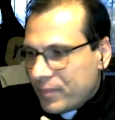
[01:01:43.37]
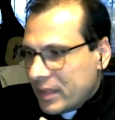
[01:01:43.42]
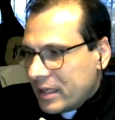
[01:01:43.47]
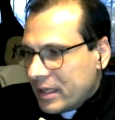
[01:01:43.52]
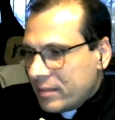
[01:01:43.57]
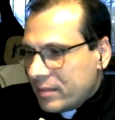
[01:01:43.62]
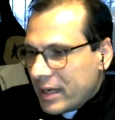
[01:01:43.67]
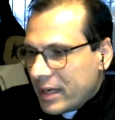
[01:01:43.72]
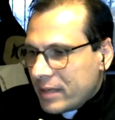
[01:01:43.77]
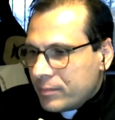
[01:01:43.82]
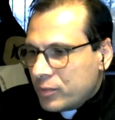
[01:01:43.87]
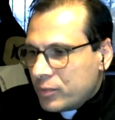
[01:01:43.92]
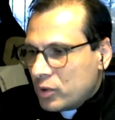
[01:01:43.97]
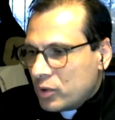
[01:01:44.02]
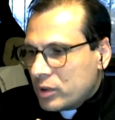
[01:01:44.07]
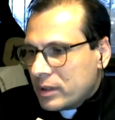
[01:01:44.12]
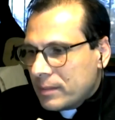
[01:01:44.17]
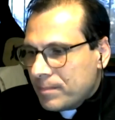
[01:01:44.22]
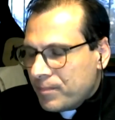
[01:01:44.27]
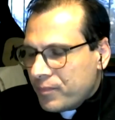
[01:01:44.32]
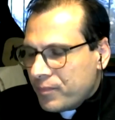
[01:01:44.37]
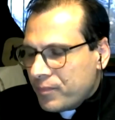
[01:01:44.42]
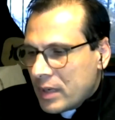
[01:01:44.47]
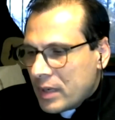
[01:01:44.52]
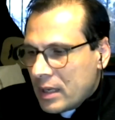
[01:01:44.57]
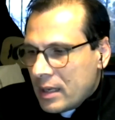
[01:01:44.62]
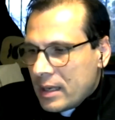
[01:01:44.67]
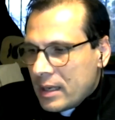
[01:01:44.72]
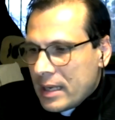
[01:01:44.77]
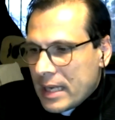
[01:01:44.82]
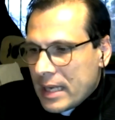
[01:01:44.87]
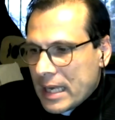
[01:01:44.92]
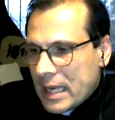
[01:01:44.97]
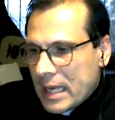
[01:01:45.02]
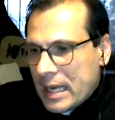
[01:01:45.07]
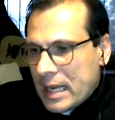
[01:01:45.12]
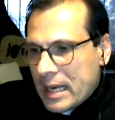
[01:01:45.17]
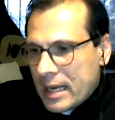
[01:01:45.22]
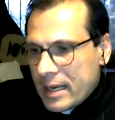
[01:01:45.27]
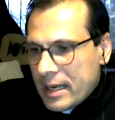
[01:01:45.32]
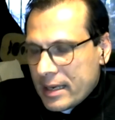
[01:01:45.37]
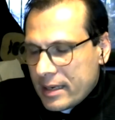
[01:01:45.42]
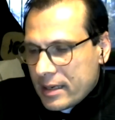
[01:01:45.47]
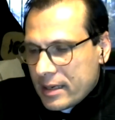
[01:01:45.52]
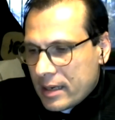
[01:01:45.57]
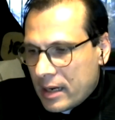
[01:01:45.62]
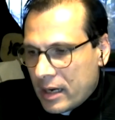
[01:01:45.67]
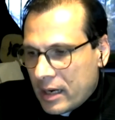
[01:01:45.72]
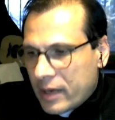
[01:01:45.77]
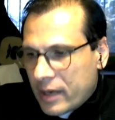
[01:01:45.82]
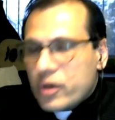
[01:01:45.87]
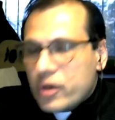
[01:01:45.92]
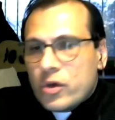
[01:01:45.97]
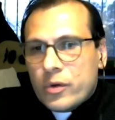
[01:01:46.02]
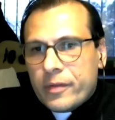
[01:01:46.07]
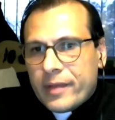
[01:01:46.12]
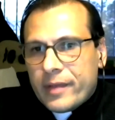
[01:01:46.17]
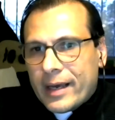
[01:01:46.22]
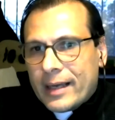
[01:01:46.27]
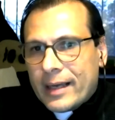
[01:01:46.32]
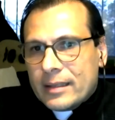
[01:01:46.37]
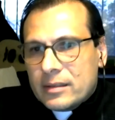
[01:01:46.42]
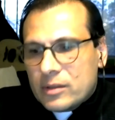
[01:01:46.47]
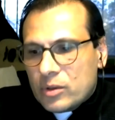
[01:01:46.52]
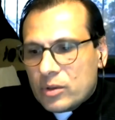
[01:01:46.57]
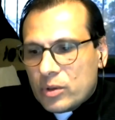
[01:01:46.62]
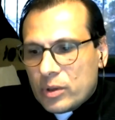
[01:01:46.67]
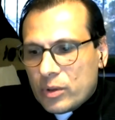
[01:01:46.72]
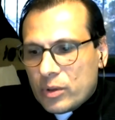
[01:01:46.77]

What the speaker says: in my book, I argue that